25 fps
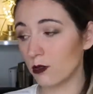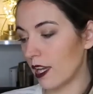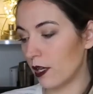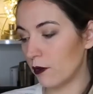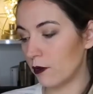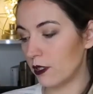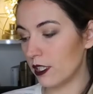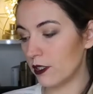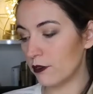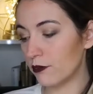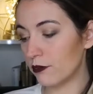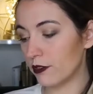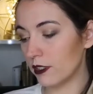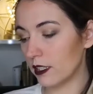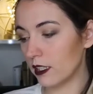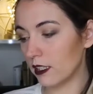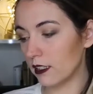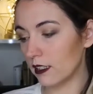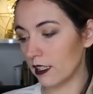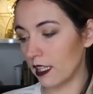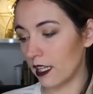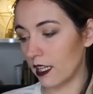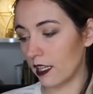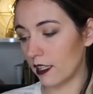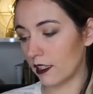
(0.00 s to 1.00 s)
I really feel
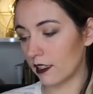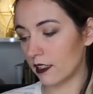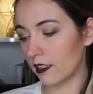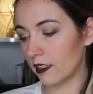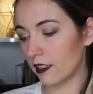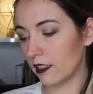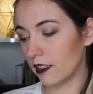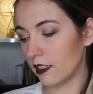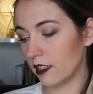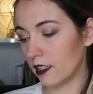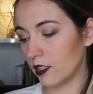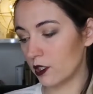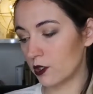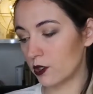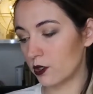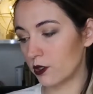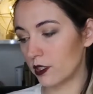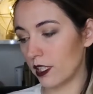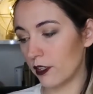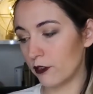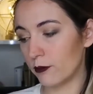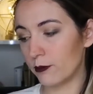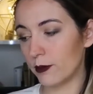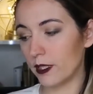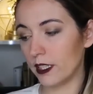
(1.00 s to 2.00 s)
like it should
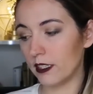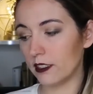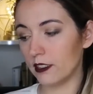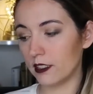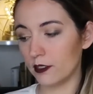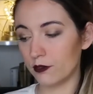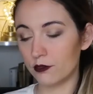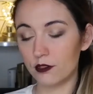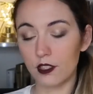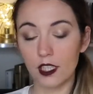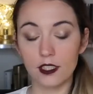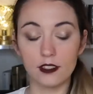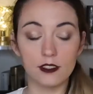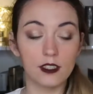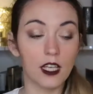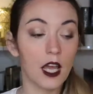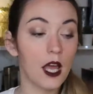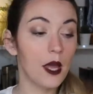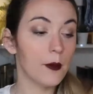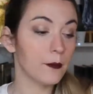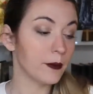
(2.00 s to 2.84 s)
have been different,